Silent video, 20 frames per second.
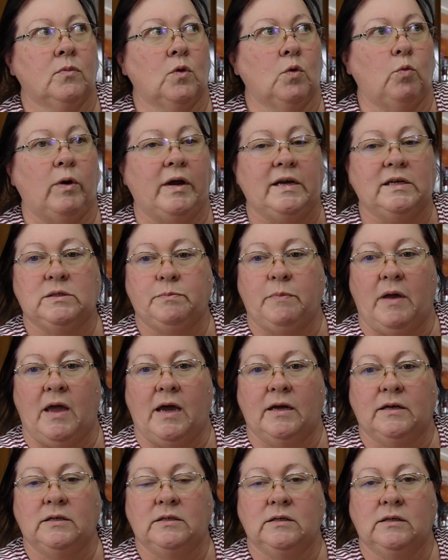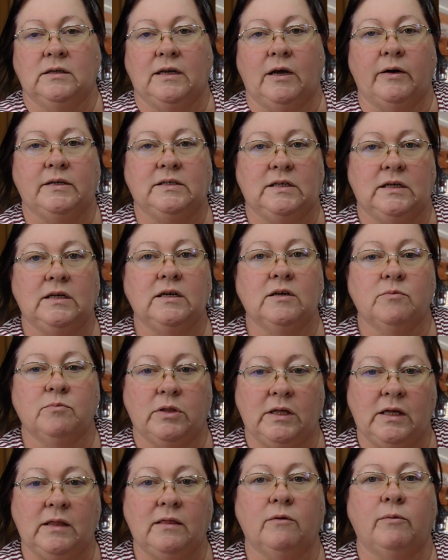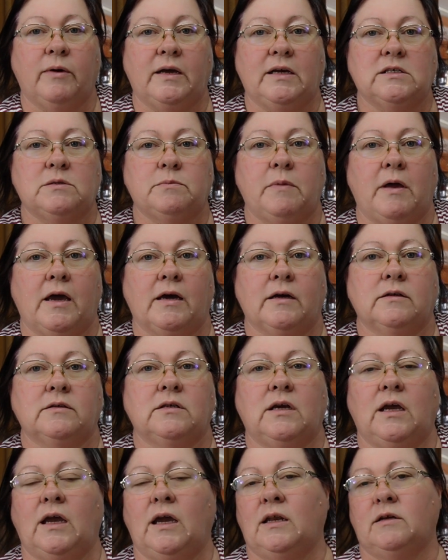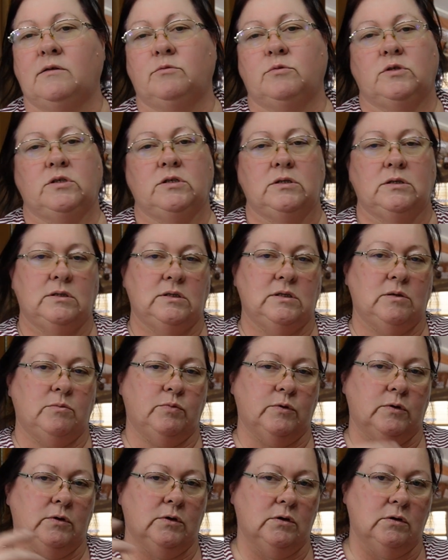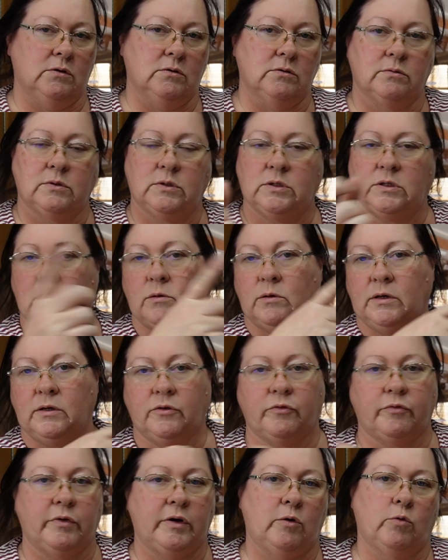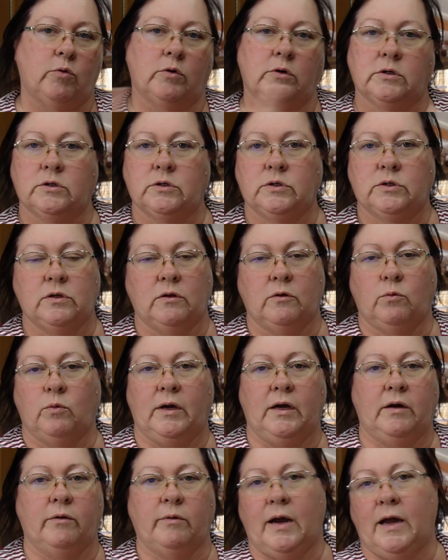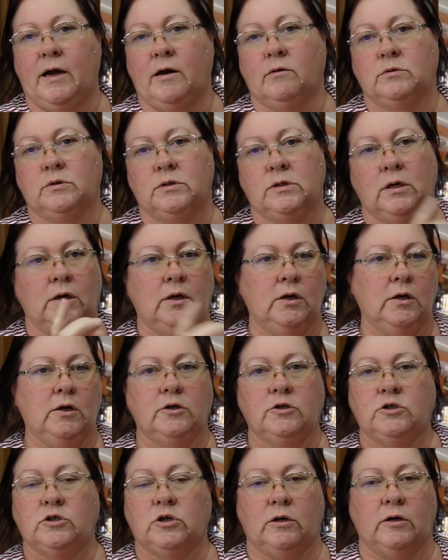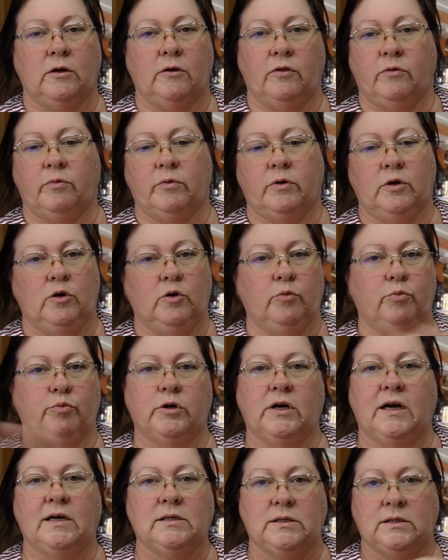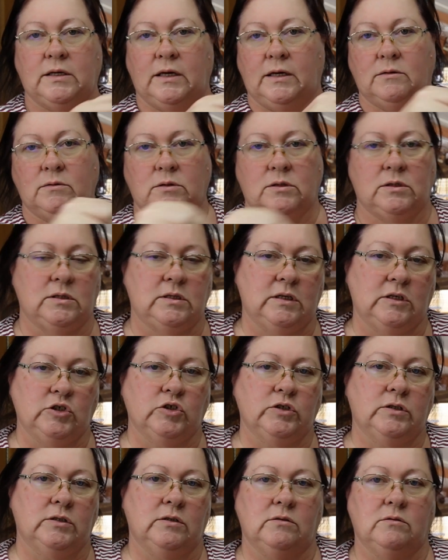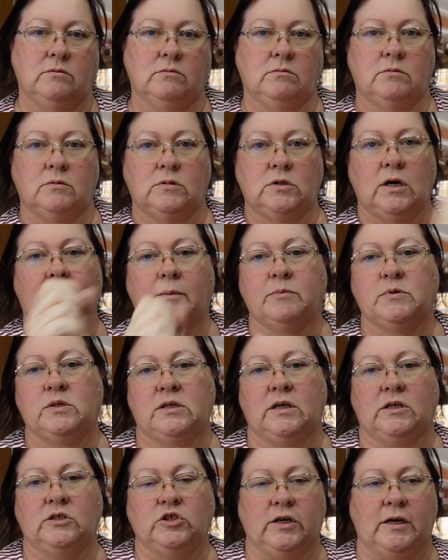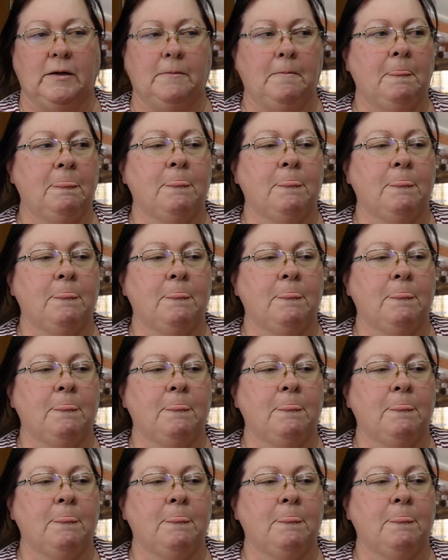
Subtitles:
waistband. Now I did complete the waistband, and it was just simple: sew it 3/4 of the way around, turn it through, press it, stitch it, top stitch it.